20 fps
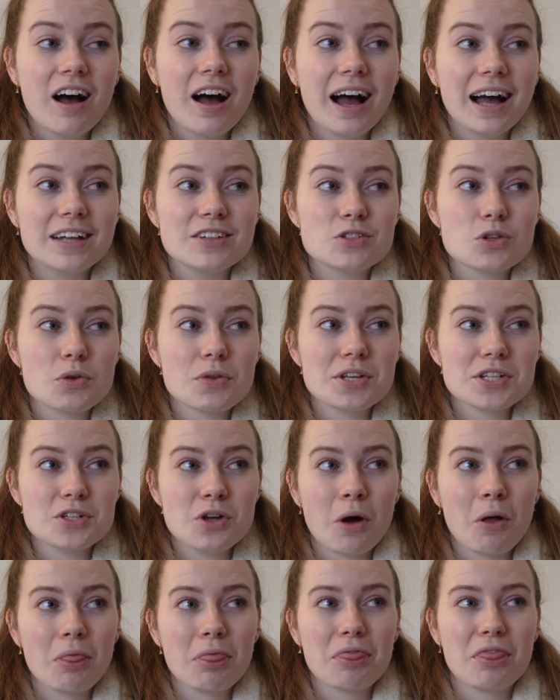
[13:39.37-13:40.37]
And so there's
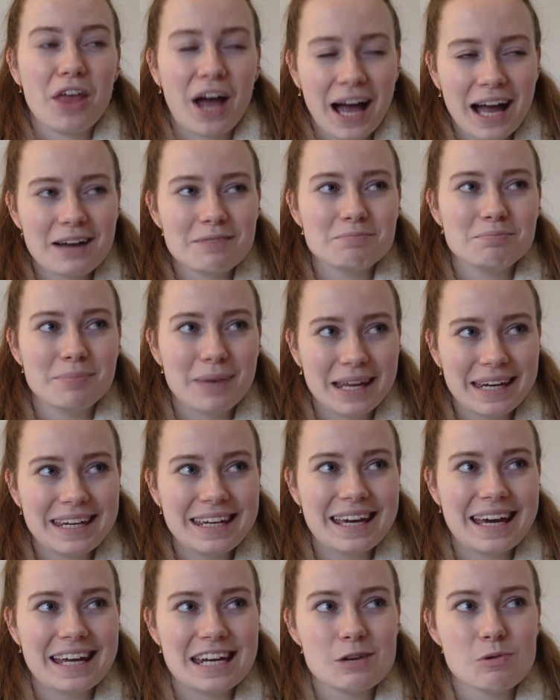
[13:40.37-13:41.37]
not that
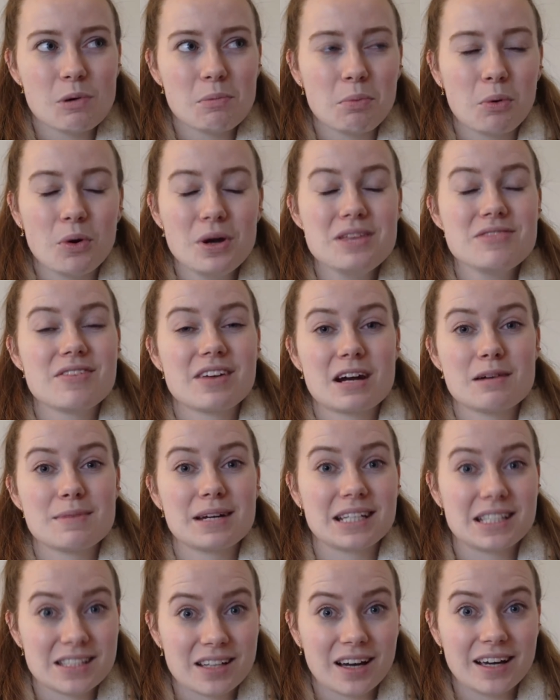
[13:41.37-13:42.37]
many at any one point that I'm
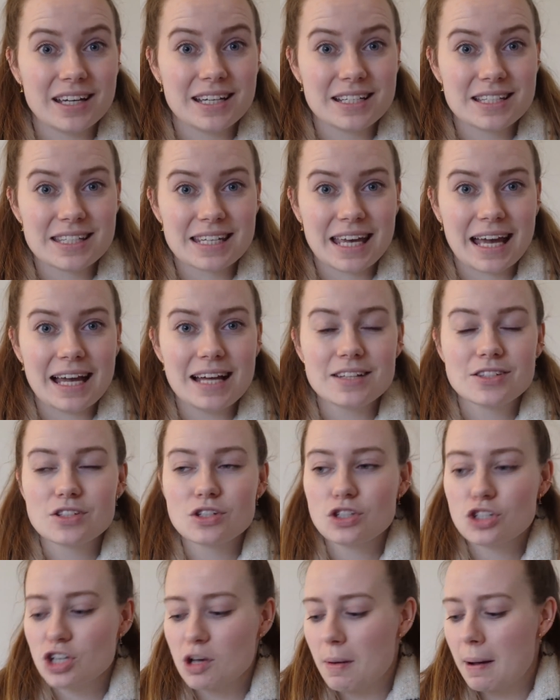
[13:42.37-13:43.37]
like dying to get.
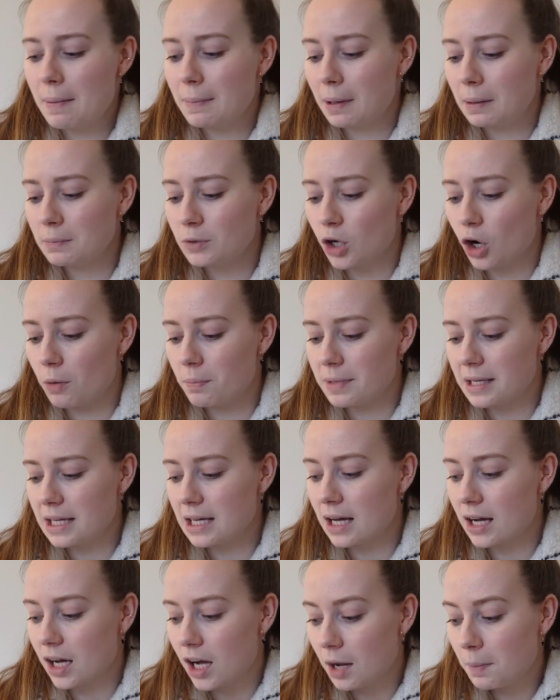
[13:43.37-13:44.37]
So my mum got
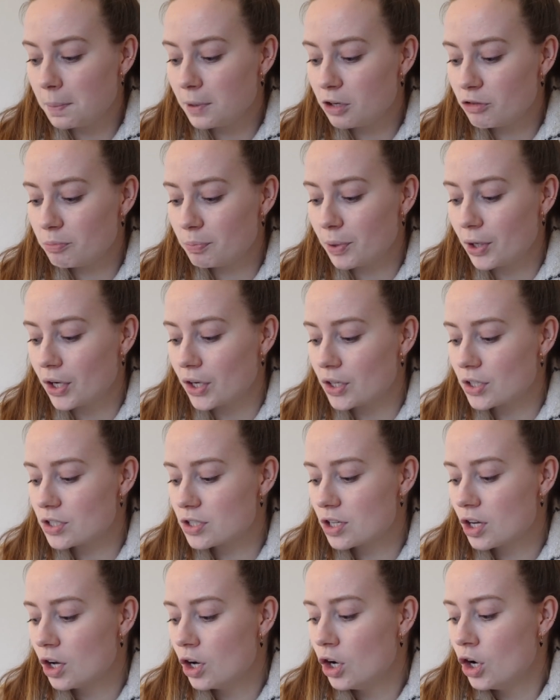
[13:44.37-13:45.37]
me a couple of
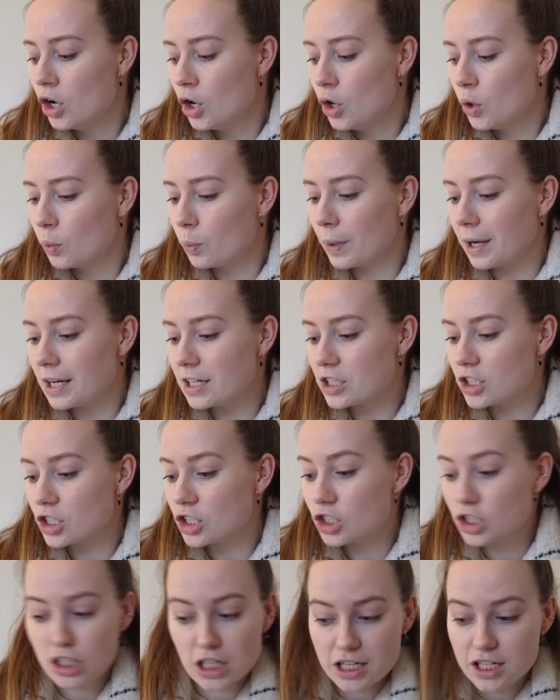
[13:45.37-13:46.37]
books which
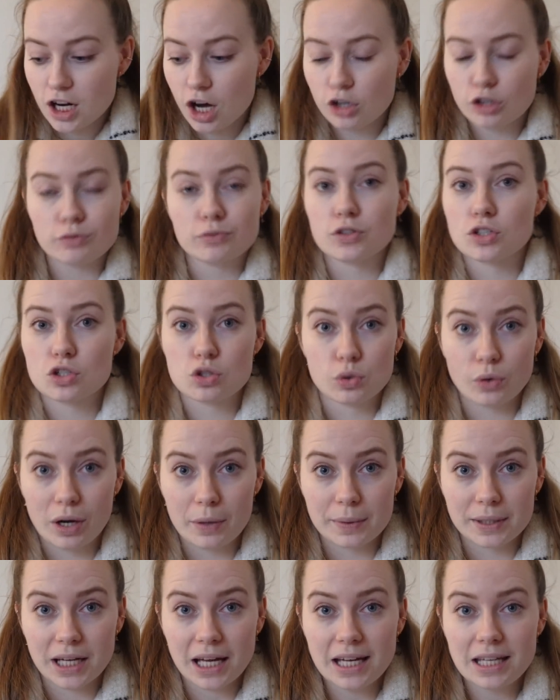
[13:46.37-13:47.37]
she had heard of and just thought I
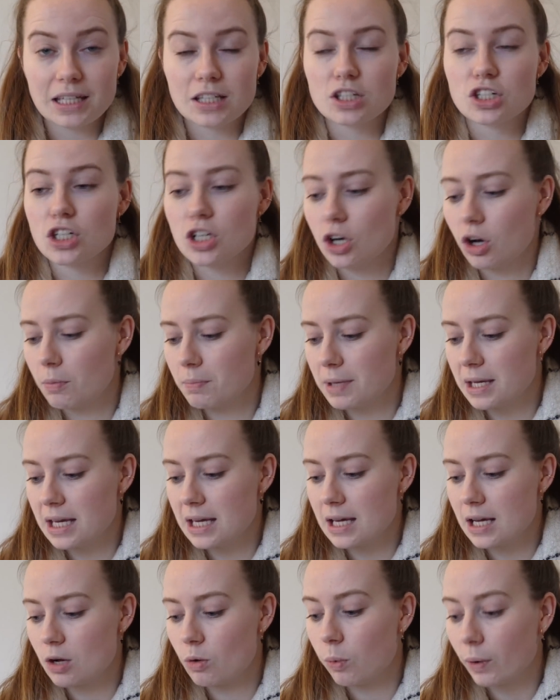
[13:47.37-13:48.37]
would like. She got
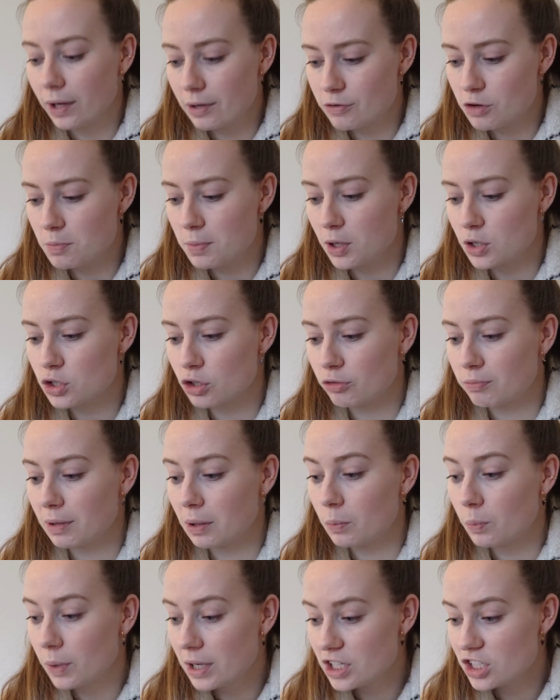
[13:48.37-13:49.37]
me quite a few books off my
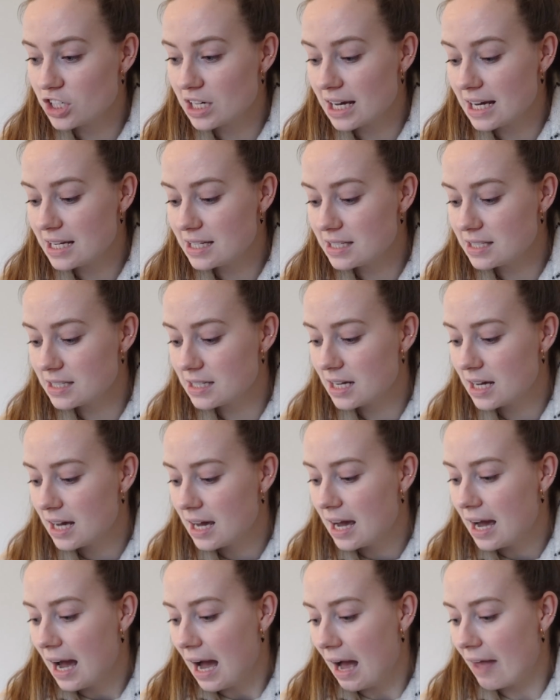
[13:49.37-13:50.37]
wish list,
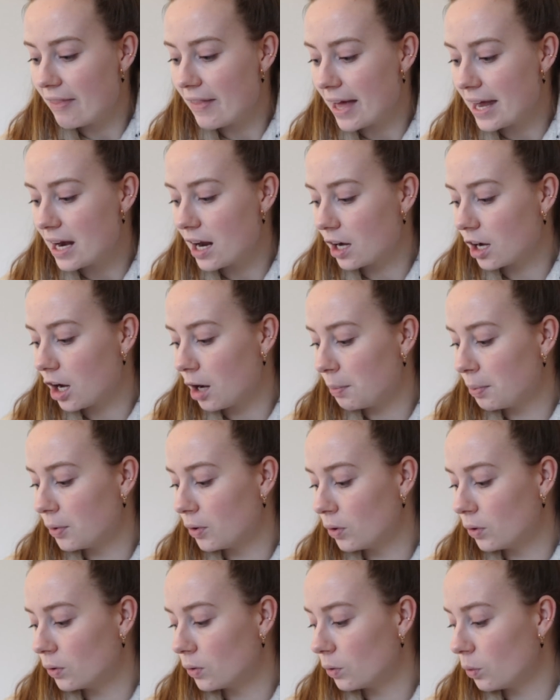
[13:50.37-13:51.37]
and then a
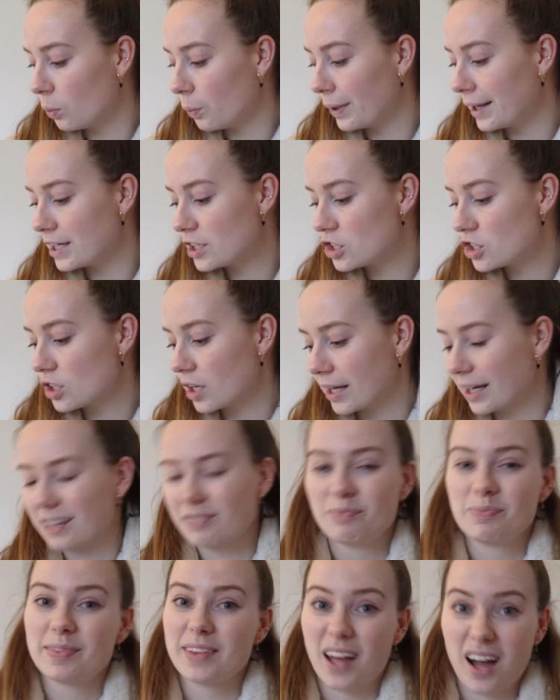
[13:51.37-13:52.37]
couple which like
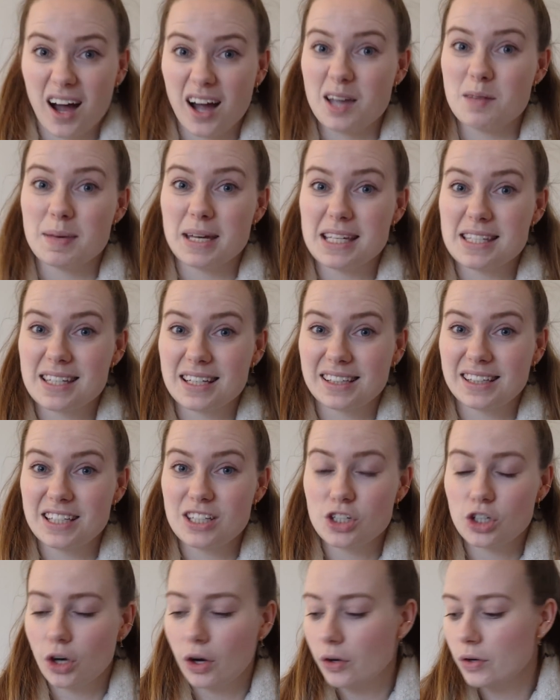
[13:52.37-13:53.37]
I basically
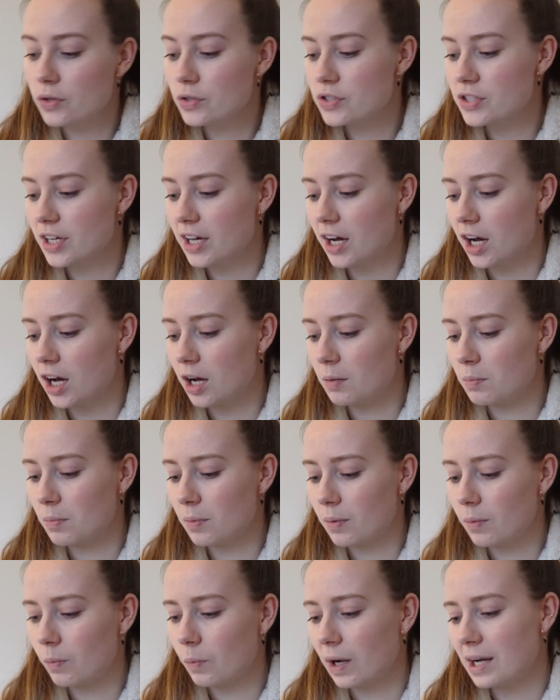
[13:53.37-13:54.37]
chose.
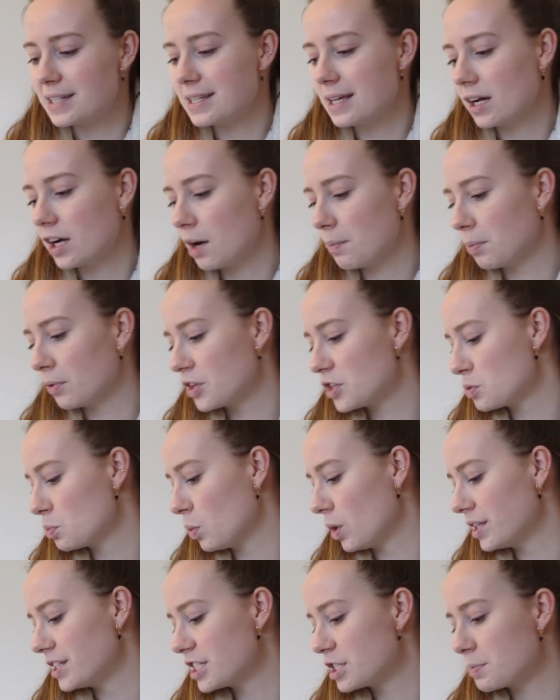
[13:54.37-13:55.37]
Well, I say a couple, there's
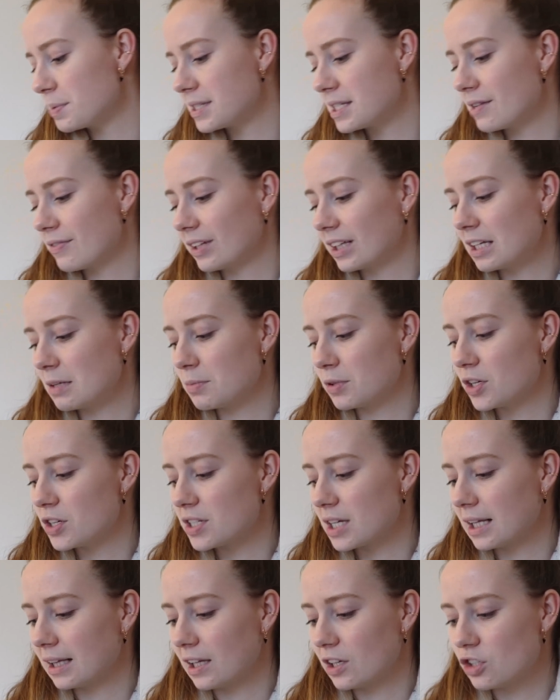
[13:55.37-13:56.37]
one specifically because
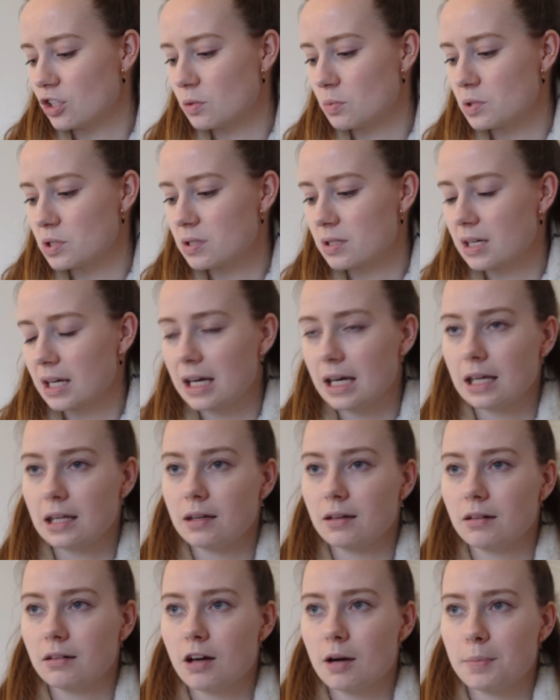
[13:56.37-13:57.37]
I literally was
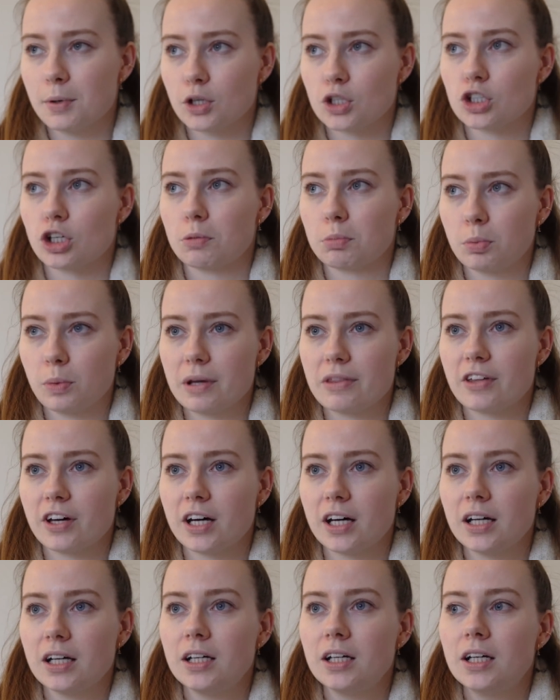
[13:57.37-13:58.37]
in a bookshop with
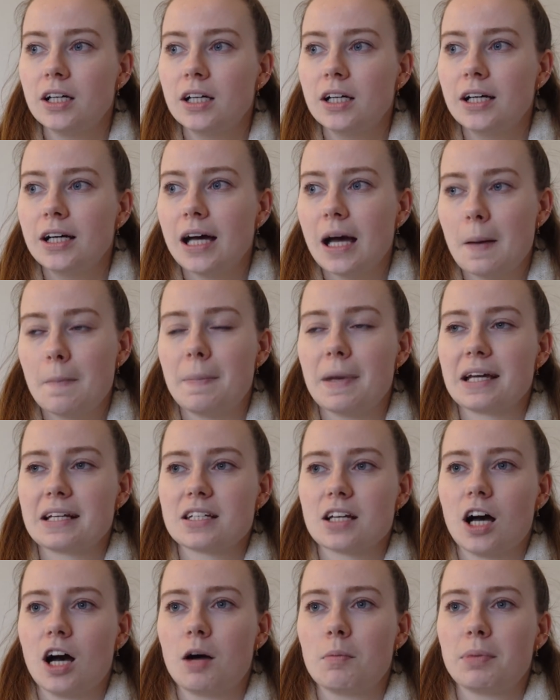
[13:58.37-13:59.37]
her and picked
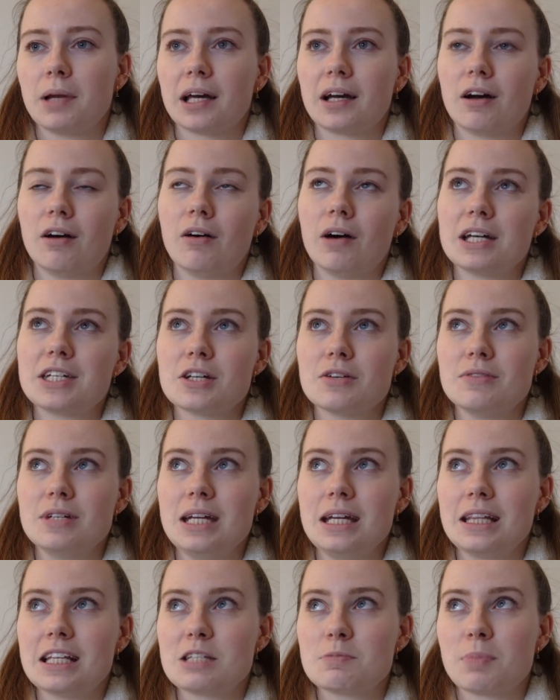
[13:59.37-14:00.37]
it up like, oh, I don't
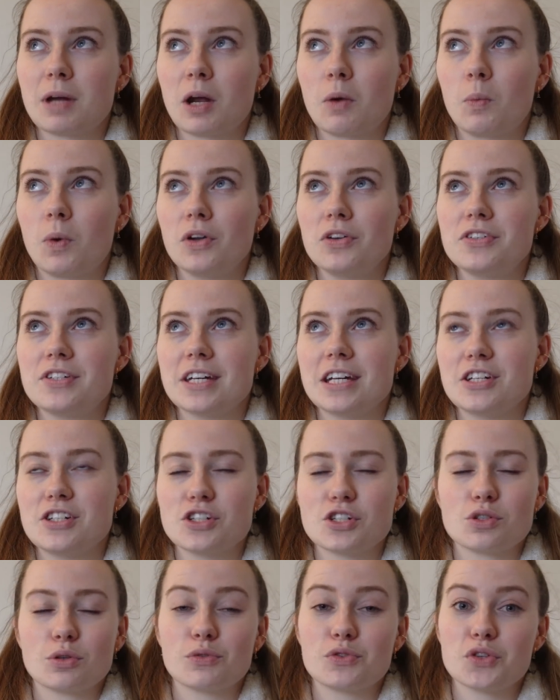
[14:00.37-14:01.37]
need this, but I want it. And she
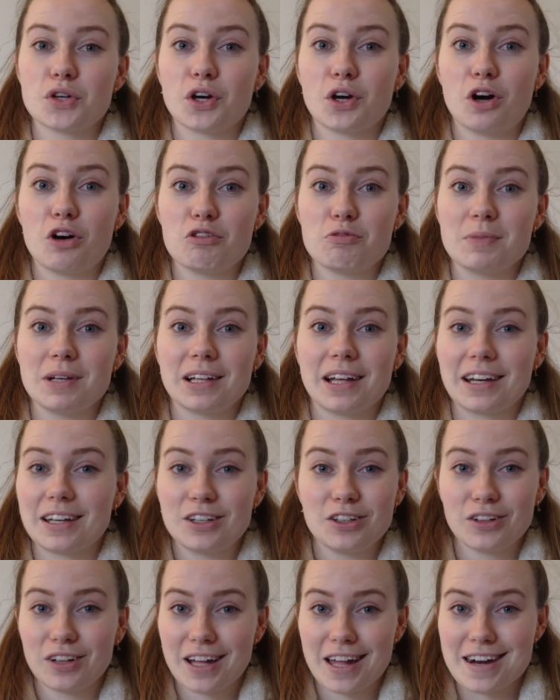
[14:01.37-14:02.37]
sort of took it off me like,
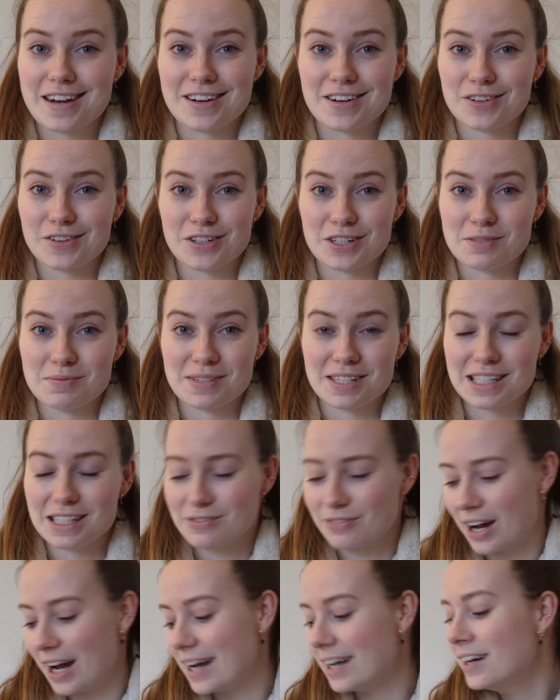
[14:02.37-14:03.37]
you'll get it at Christmas, it's
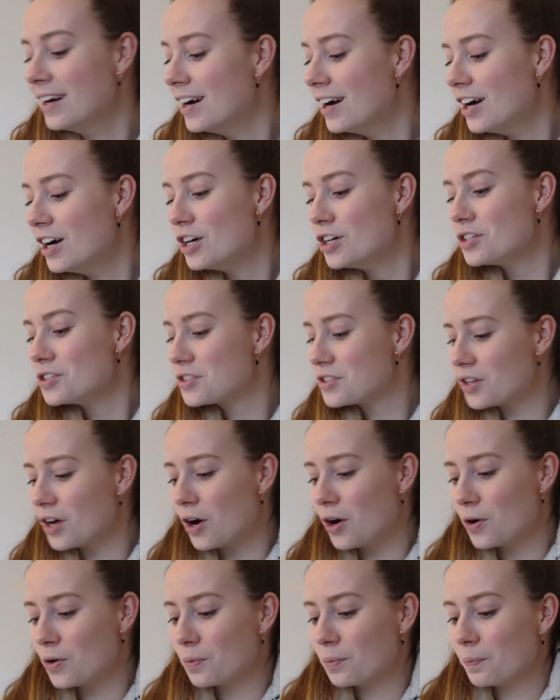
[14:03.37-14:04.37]
fine.
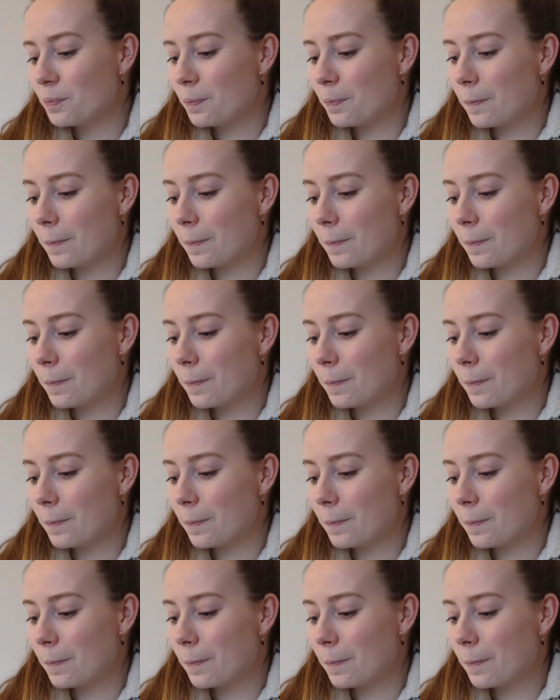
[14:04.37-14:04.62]
So